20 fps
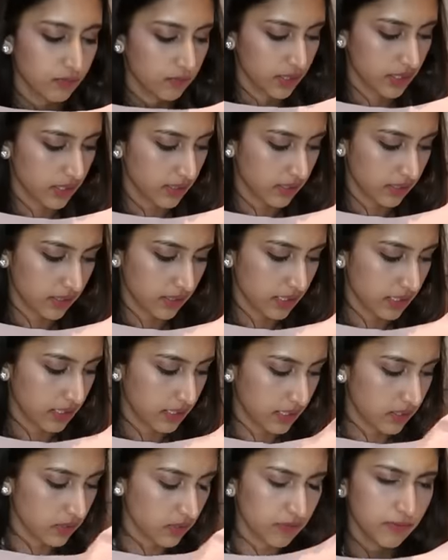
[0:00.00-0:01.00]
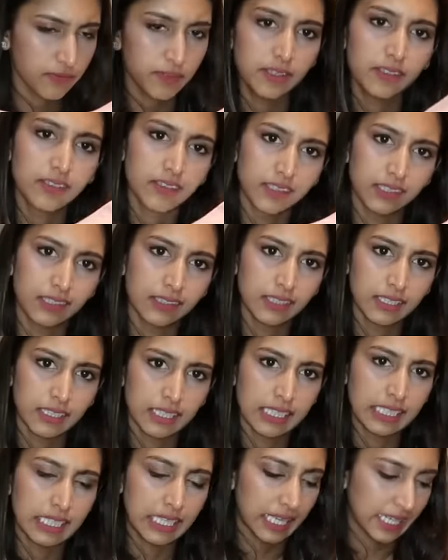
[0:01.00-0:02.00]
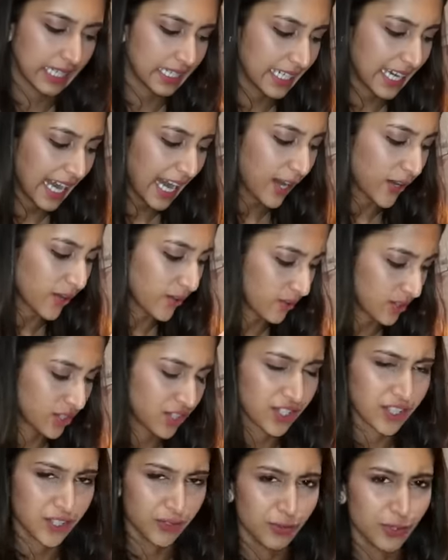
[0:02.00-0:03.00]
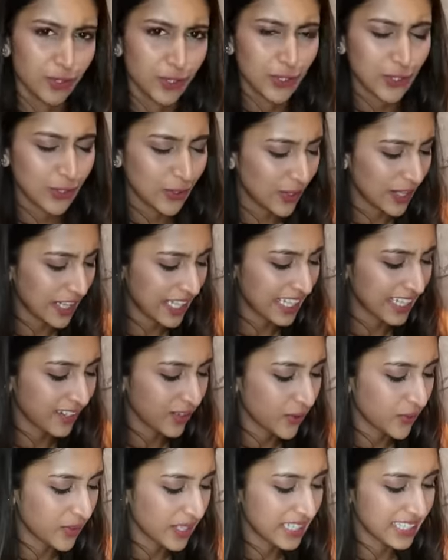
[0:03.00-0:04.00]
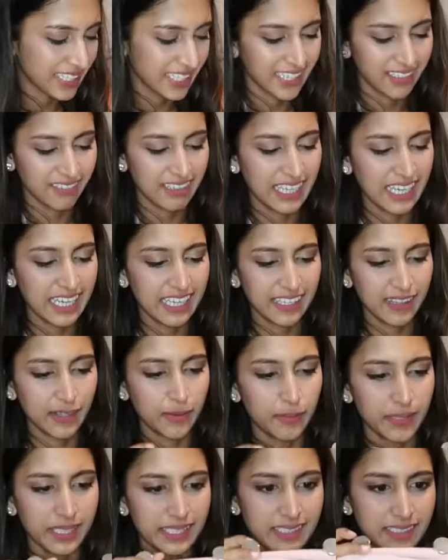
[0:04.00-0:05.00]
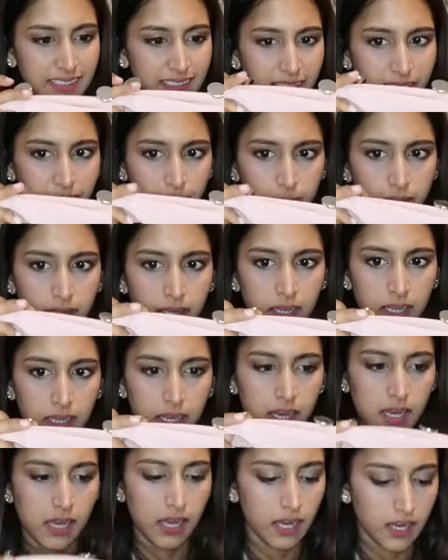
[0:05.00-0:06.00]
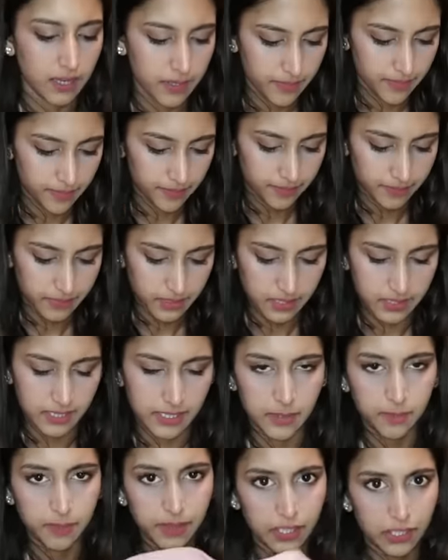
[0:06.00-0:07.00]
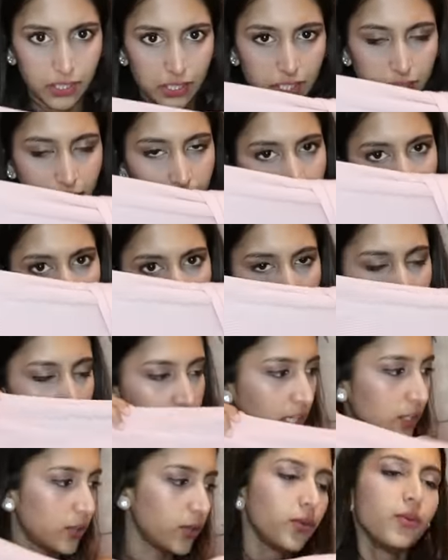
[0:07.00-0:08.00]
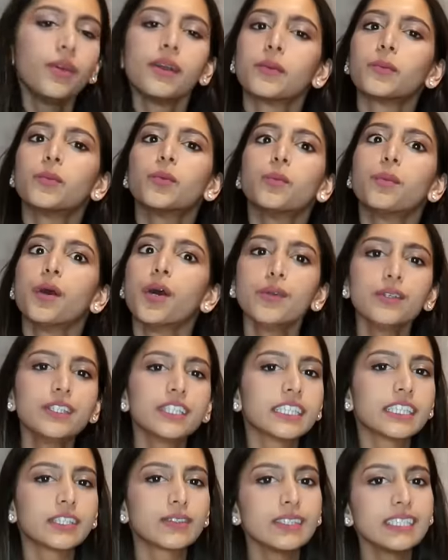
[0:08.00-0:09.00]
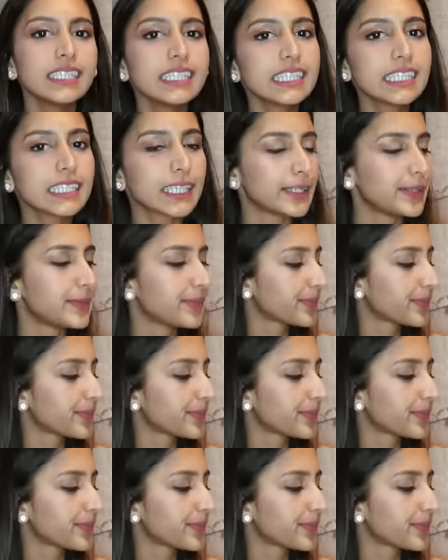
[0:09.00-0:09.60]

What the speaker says: It did not feel like a cow, which is a good thing always. And I really like the buttons, but I'll take a picture, and when I do, I will post it on Insta.